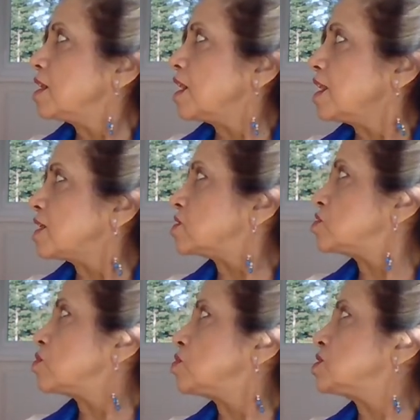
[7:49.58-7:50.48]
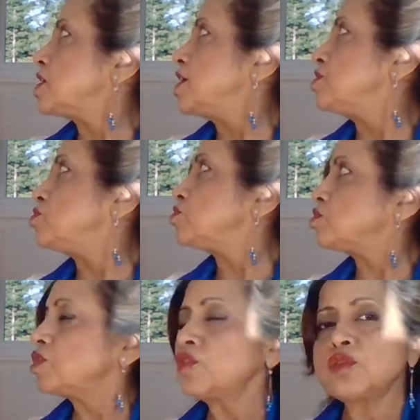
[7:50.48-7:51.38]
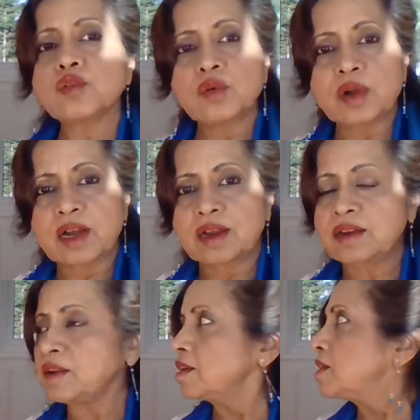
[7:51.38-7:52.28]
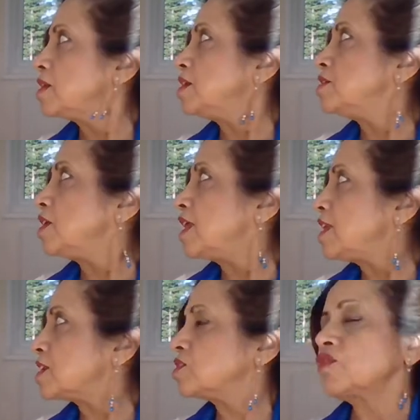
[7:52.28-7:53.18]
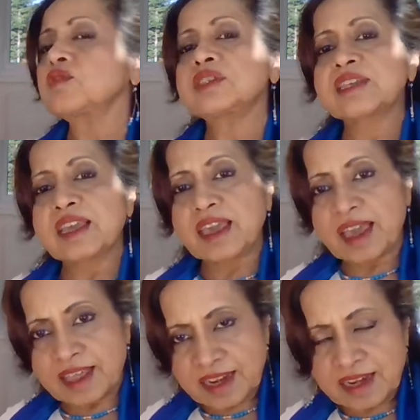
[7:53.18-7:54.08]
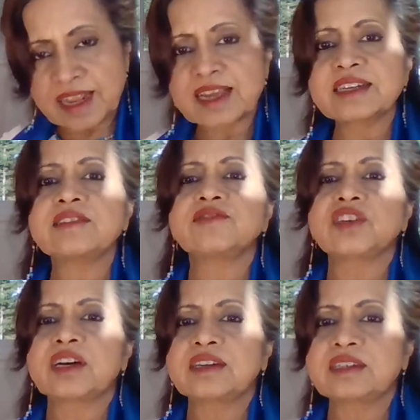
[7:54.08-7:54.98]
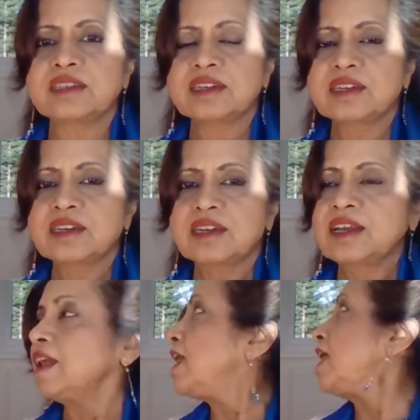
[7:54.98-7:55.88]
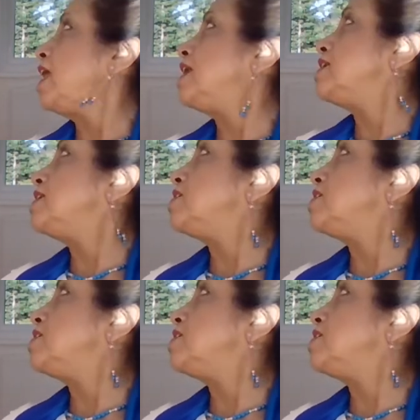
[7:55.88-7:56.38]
electrons and neutrino are electrons carry negative charge and